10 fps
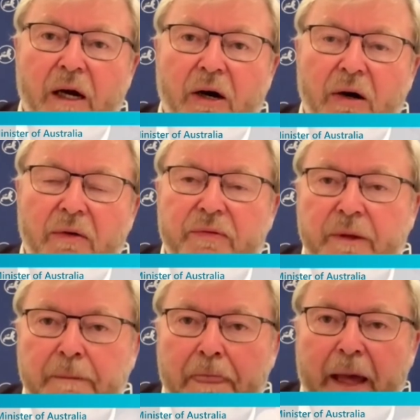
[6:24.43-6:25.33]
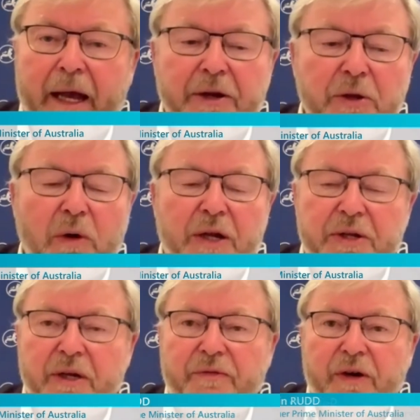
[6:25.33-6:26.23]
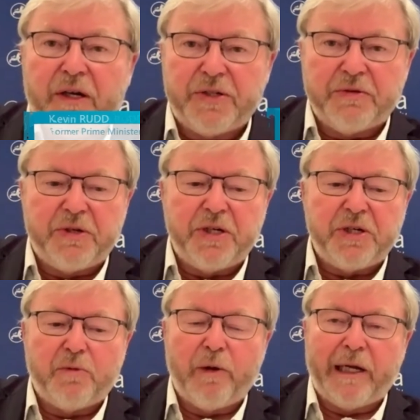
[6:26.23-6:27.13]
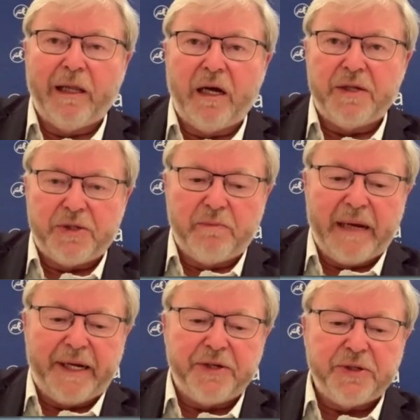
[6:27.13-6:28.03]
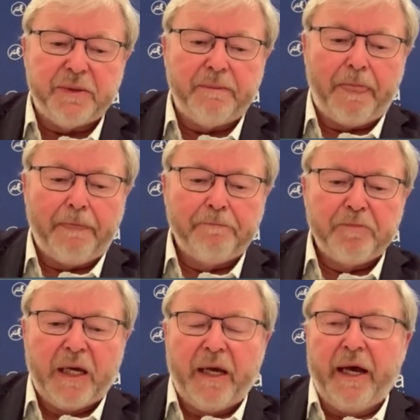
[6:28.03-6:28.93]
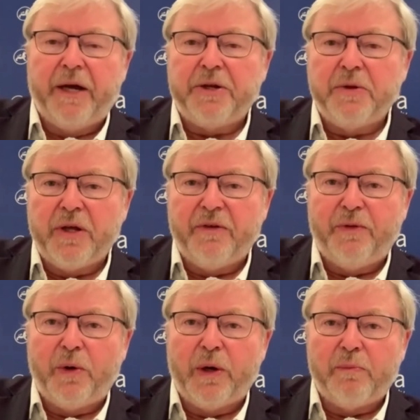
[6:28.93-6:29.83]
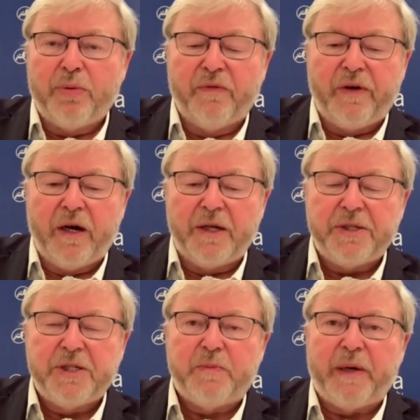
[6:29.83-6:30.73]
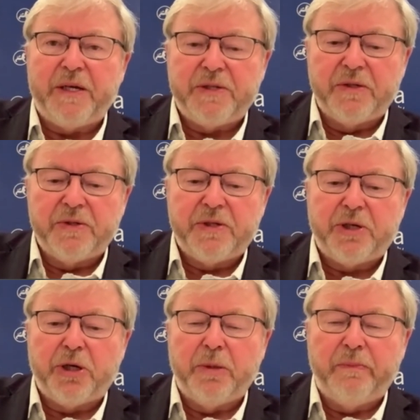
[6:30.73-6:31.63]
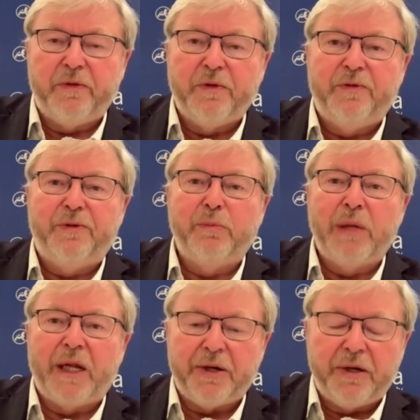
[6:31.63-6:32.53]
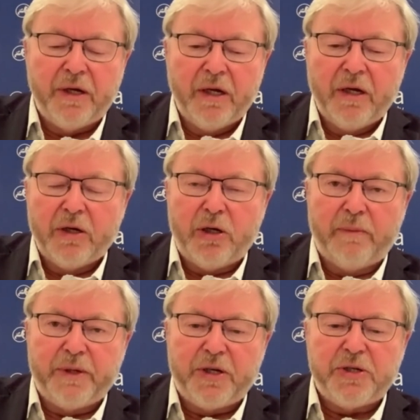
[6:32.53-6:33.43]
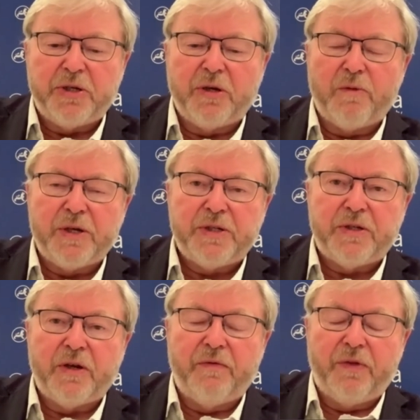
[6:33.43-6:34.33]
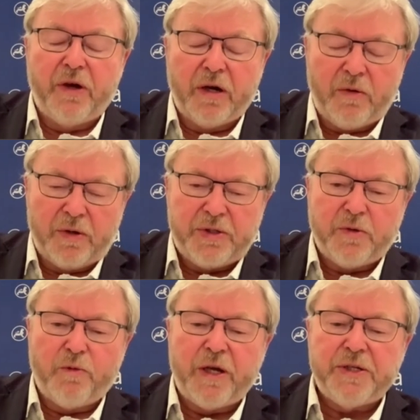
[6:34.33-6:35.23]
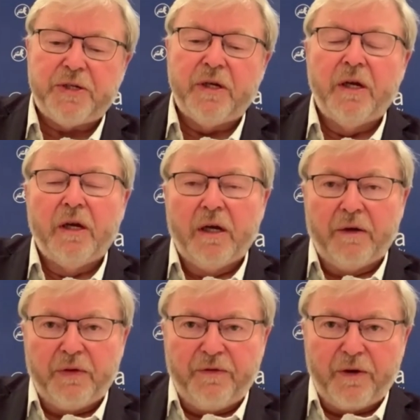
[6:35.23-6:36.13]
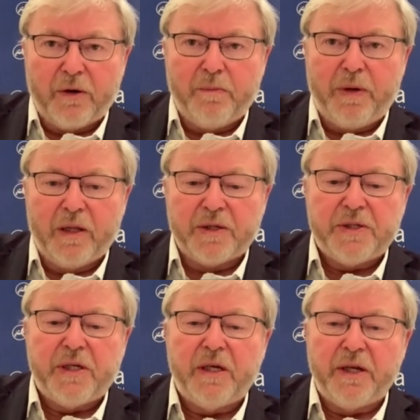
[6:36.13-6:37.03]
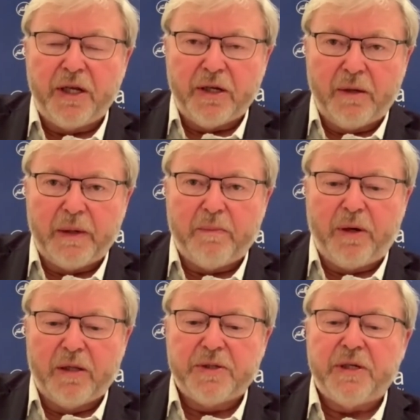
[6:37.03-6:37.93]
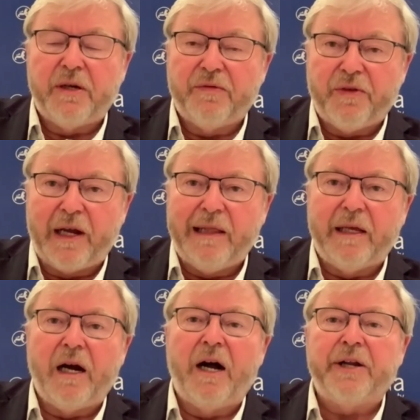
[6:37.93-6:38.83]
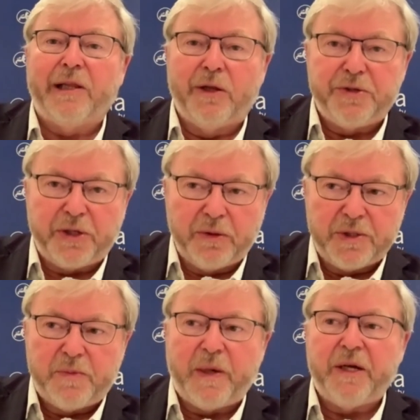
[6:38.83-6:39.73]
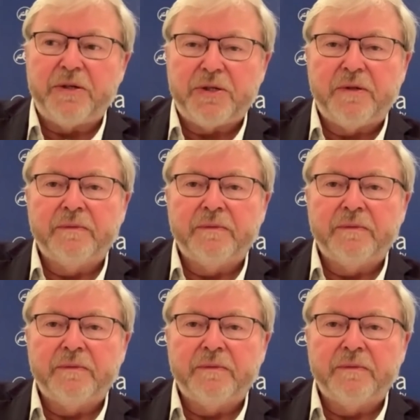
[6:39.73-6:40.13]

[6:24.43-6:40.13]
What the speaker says: of how do you identify strategic red lines and manage them? How do you therefore provide space and scope for full-blooded competition across the rest of the foreign policy and economic policy and, frankly, ideological space?